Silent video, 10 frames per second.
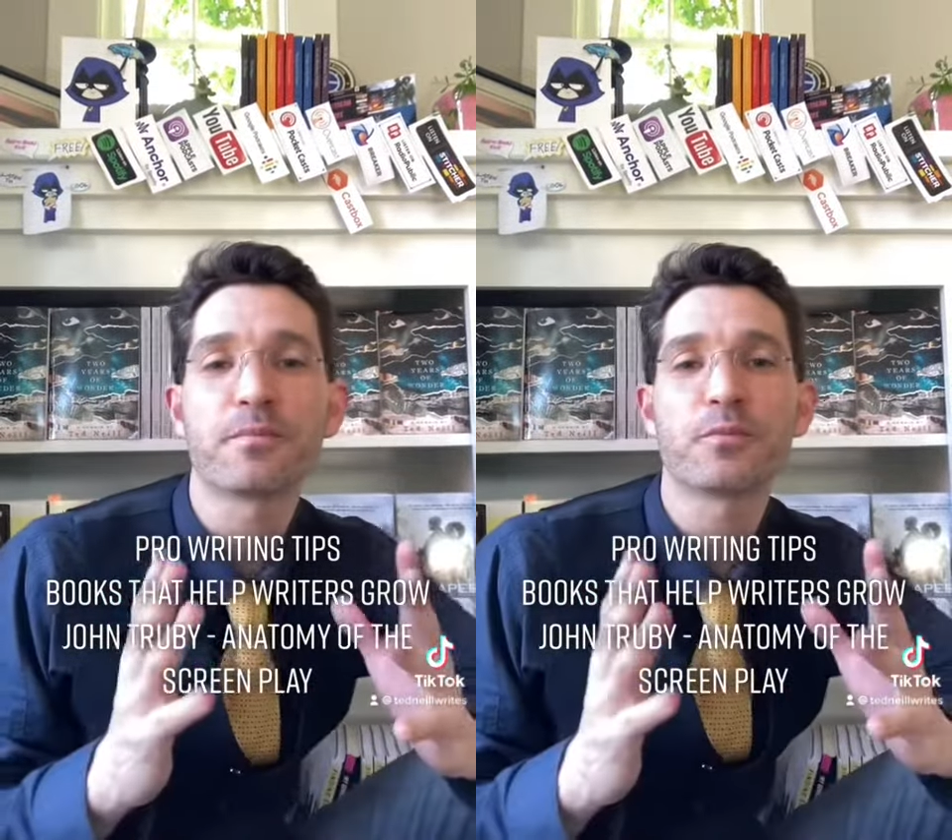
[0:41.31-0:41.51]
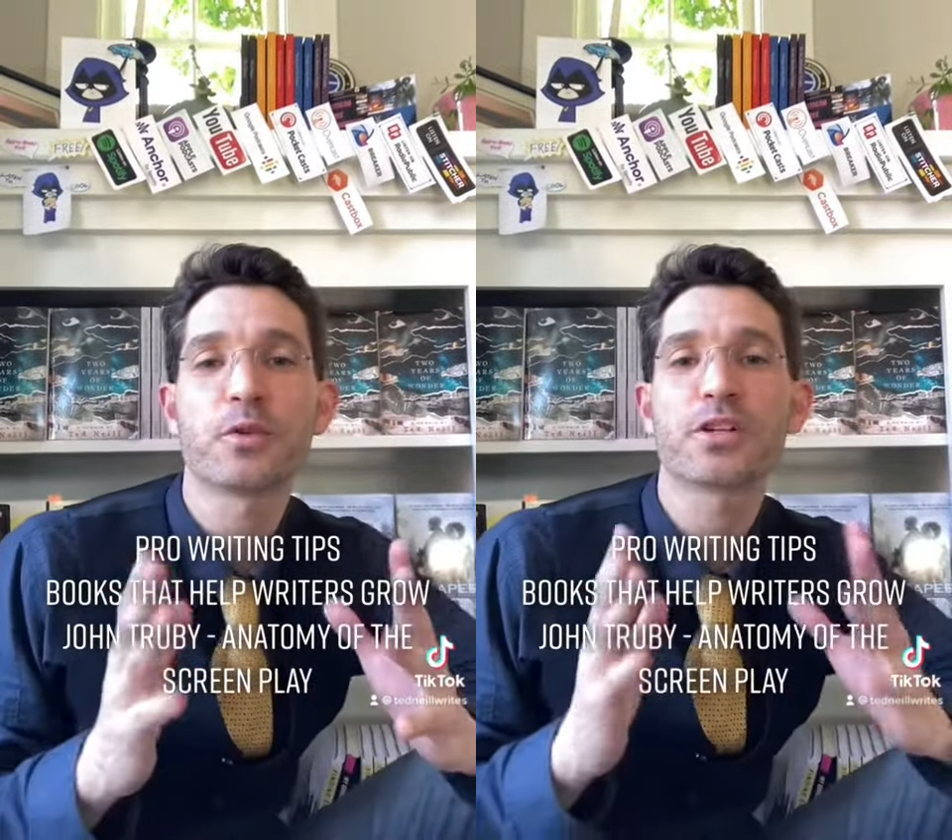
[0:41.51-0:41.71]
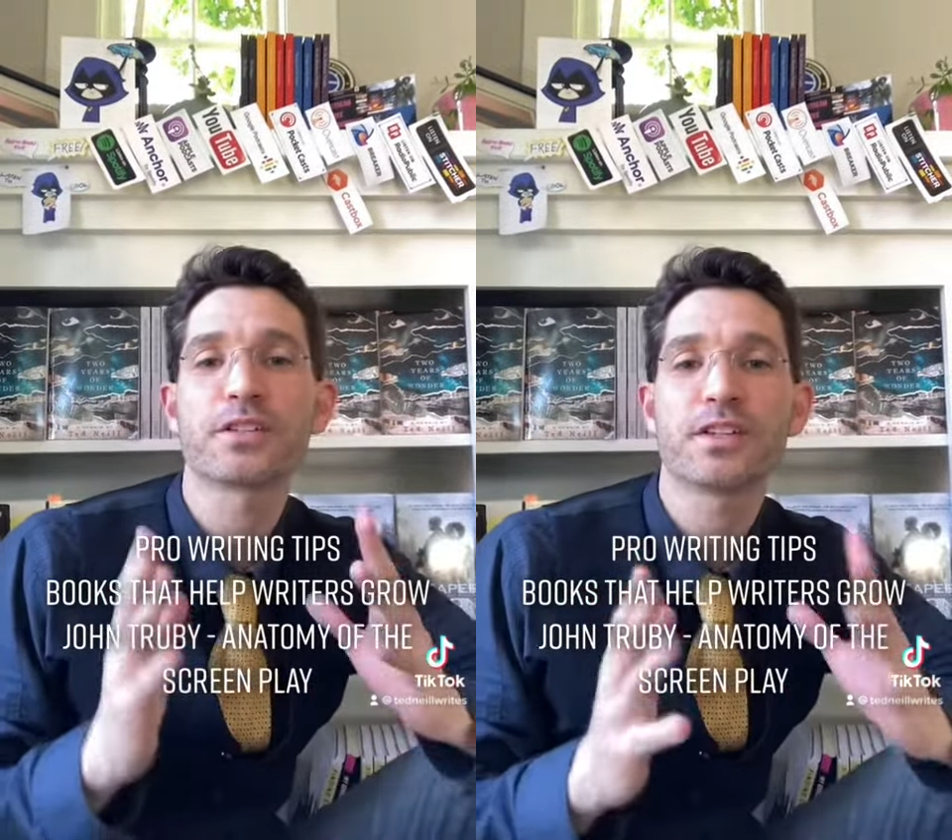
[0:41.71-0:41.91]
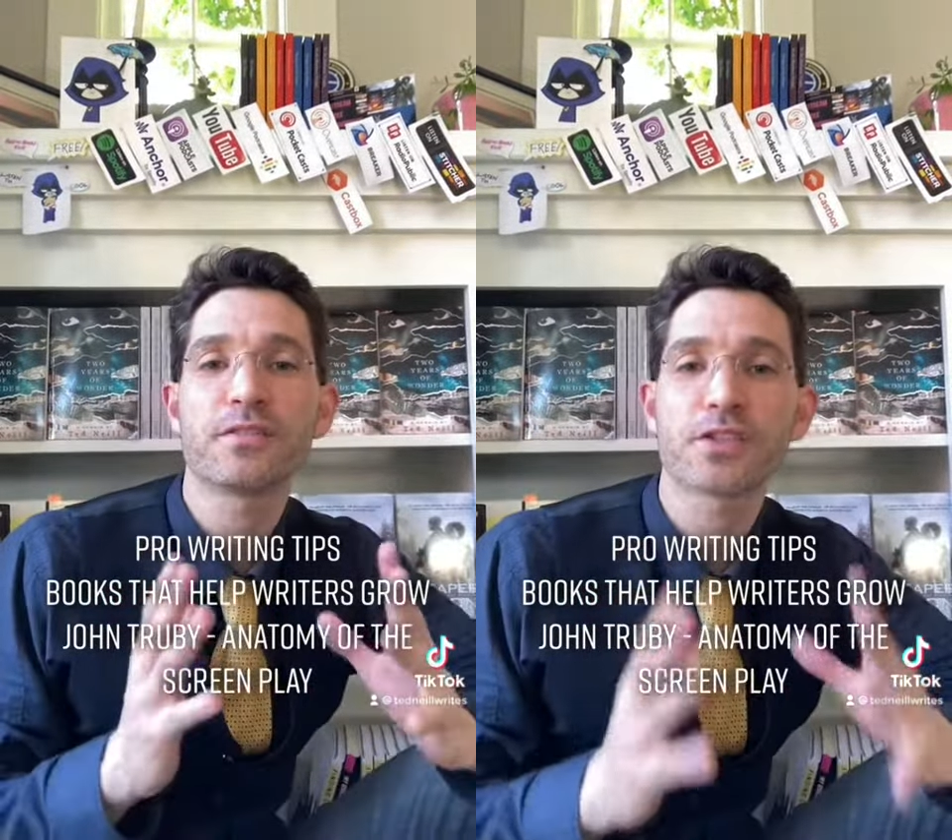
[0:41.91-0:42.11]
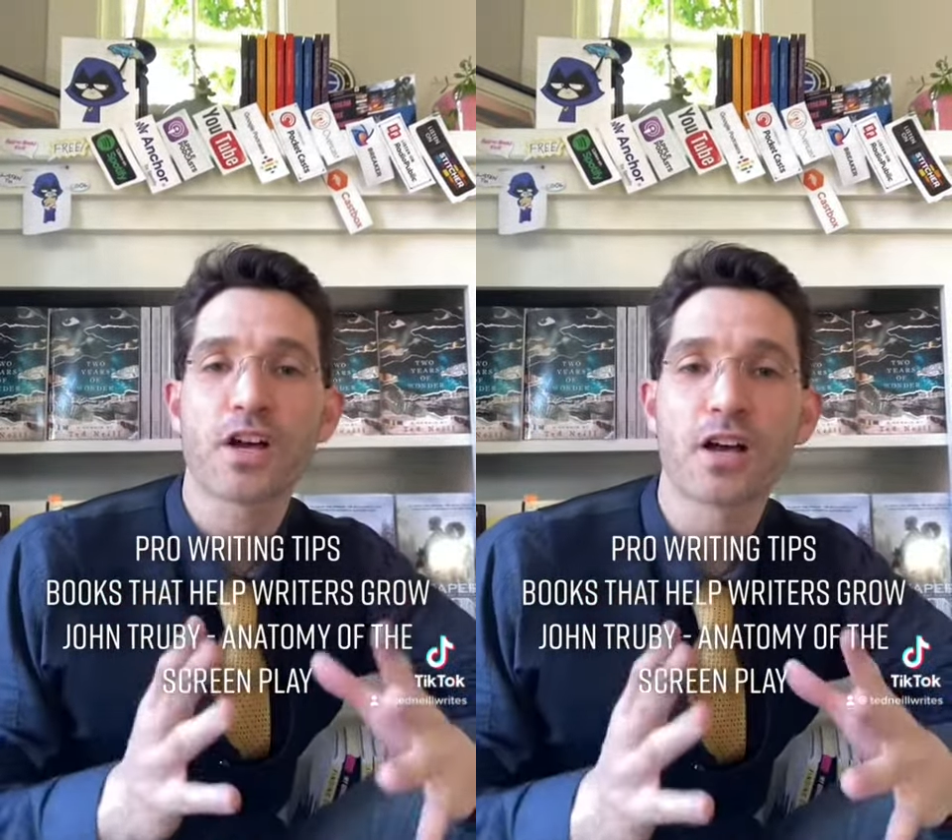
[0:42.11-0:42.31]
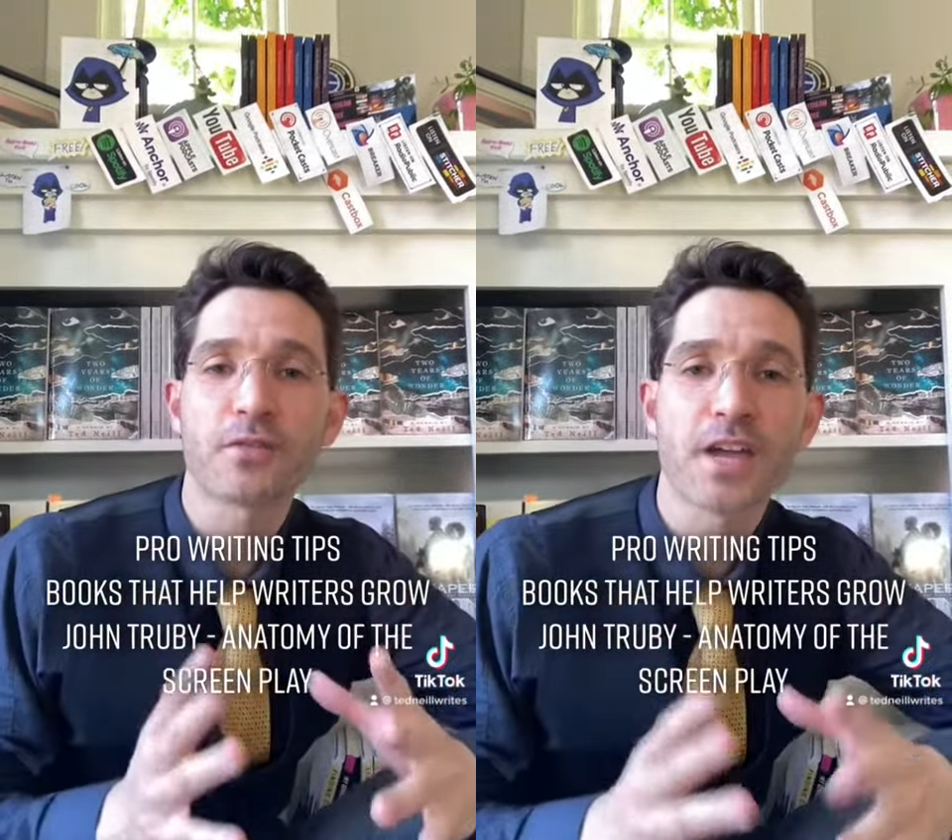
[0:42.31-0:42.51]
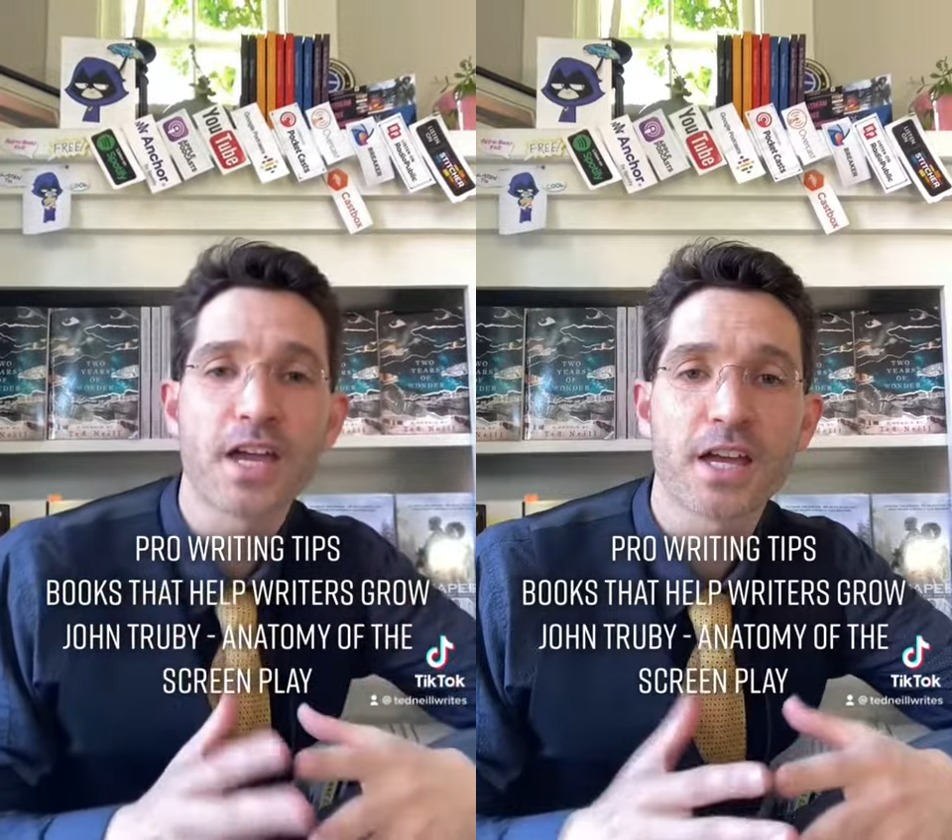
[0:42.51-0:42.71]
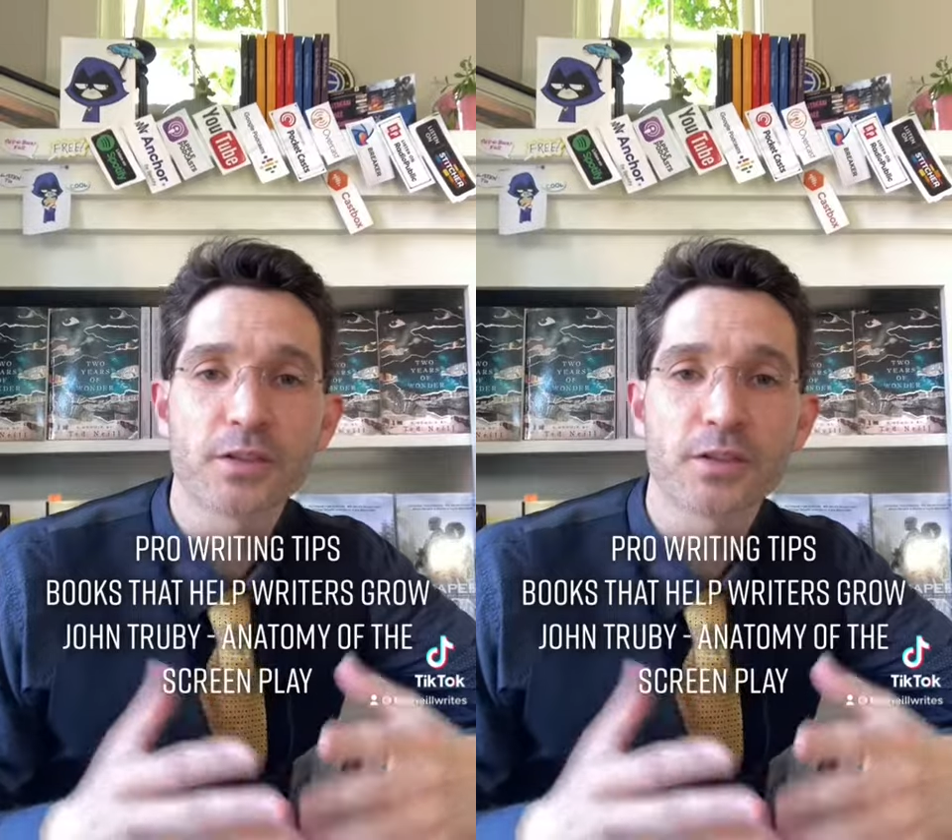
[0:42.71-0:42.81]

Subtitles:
work leaves off in